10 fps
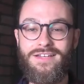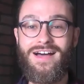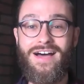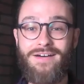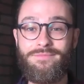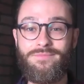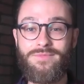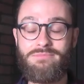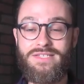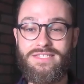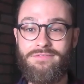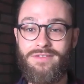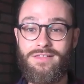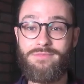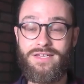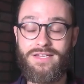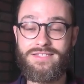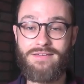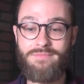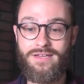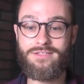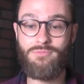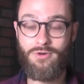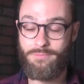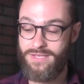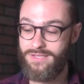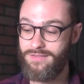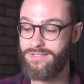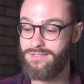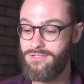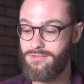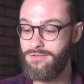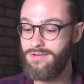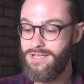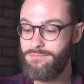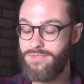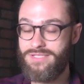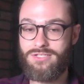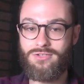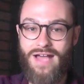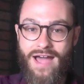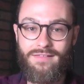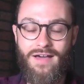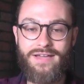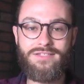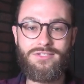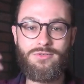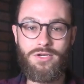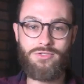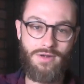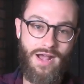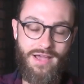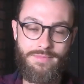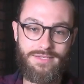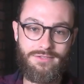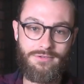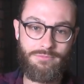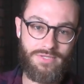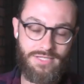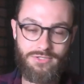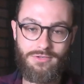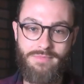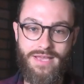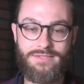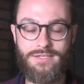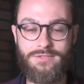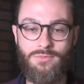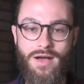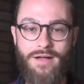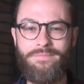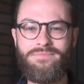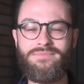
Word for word: um, specifically because they make us more appealing to potential allies, to our tribe, and to potential mates as well.